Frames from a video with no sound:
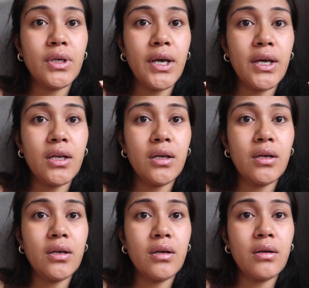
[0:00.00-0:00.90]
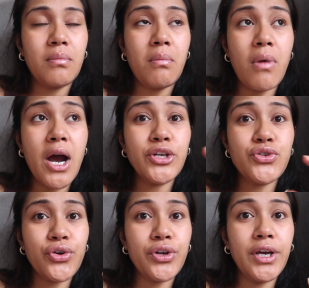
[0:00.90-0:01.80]
in my
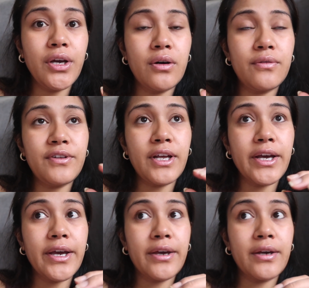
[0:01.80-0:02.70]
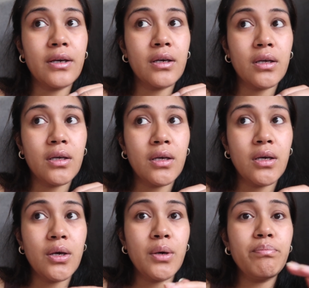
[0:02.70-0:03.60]
journey of like
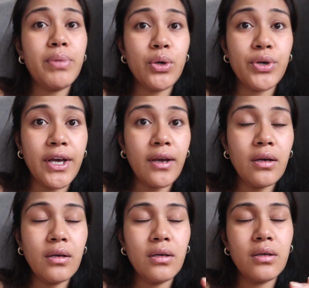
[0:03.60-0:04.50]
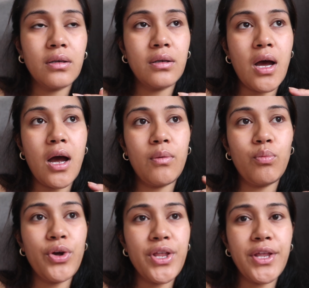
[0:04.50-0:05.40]
building.
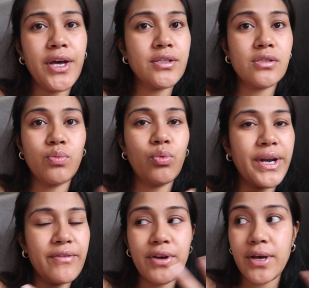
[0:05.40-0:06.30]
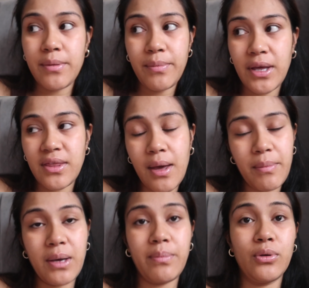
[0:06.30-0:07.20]
Whether that's whatever it may, that
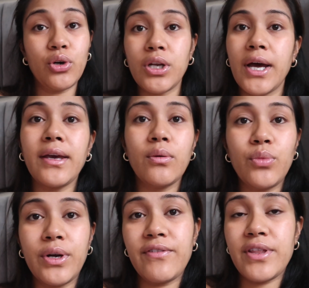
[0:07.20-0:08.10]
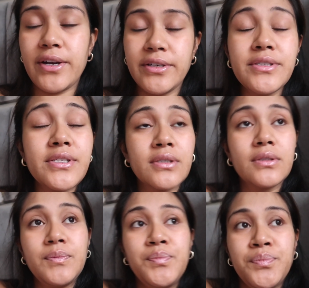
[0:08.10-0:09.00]
may look like and whatever that is.
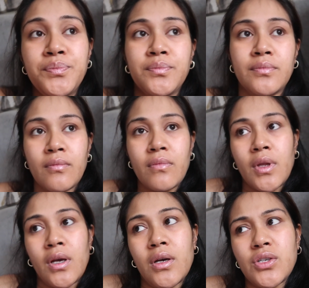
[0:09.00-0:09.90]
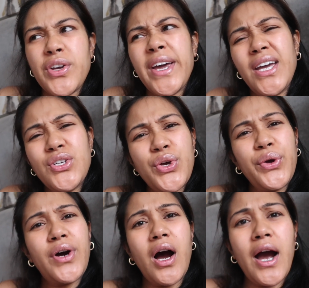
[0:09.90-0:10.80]
So yeah, he's
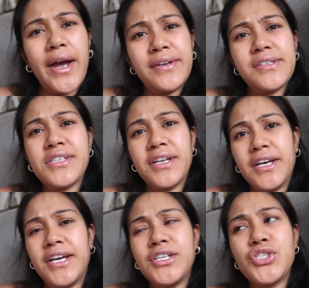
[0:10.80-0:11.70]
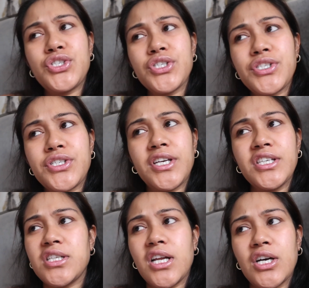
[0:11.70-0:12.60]
so kind, isn't he? He's just,
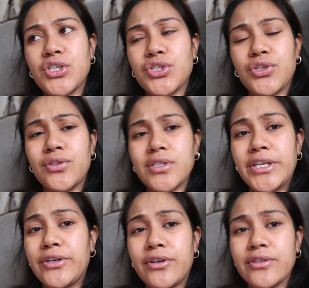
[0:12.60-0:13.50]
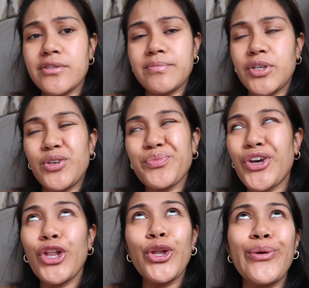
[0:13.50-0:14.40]
he's lush. Honestly, God is, you,
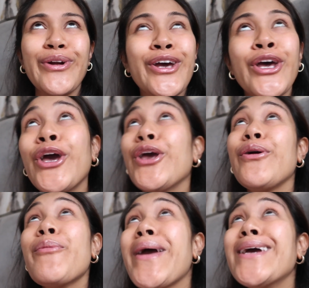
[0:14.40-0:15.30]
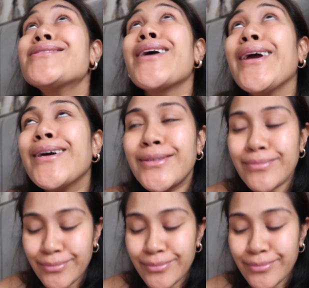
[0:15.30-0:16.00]
Lord, you're amazing.